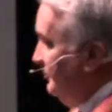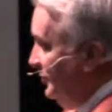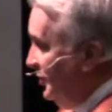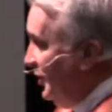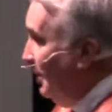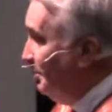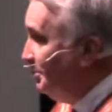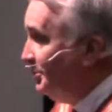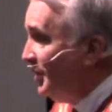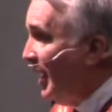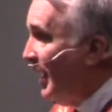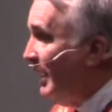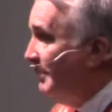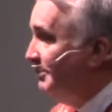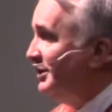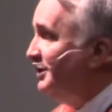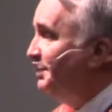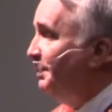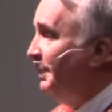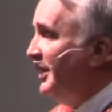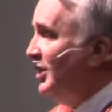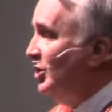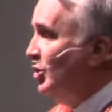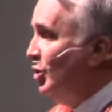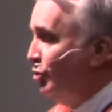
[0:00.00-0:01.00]
sometimes
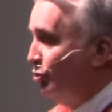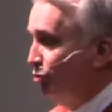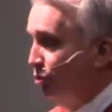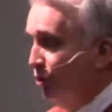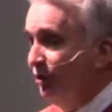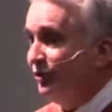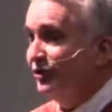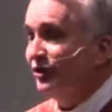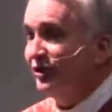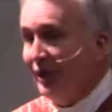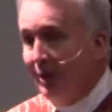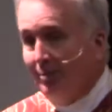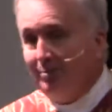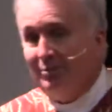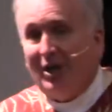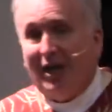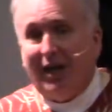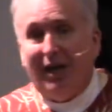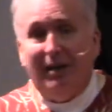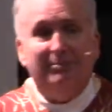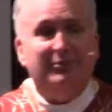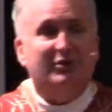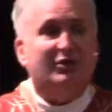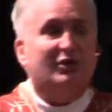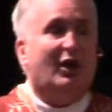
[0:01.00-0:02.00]
be neutral,
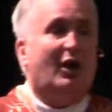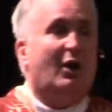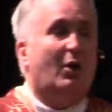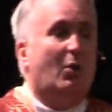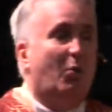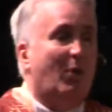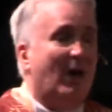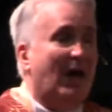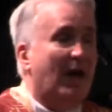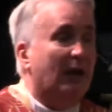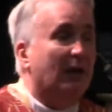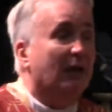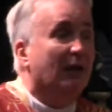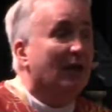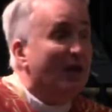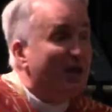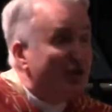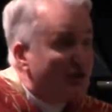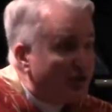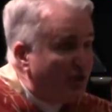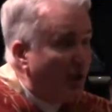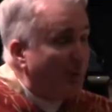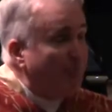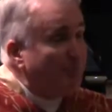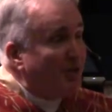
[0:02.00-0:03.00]
sometimes go well,
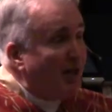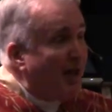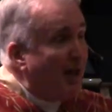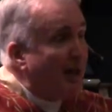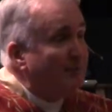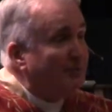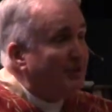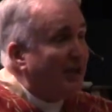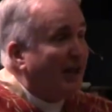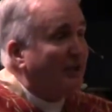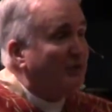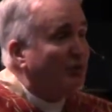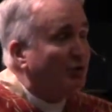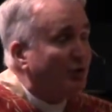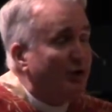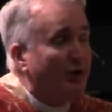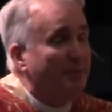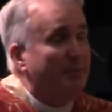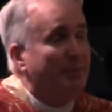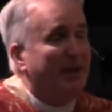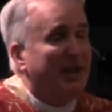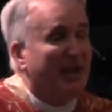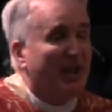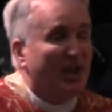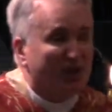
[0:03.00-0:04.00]
sometimes actually
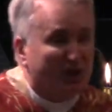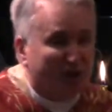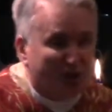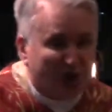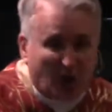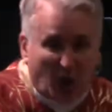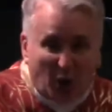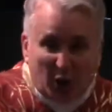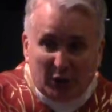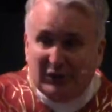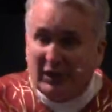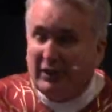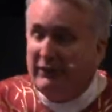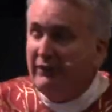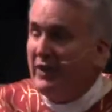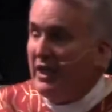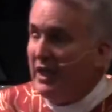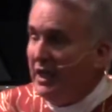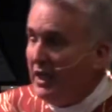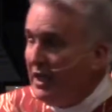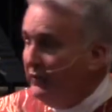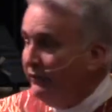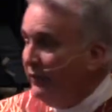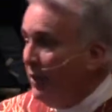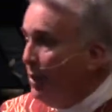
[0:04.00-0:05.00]
be an assault of the
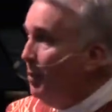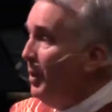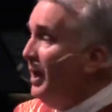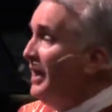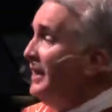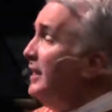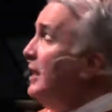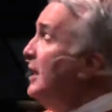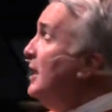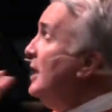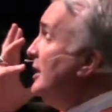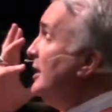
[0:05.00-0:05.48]
evil one,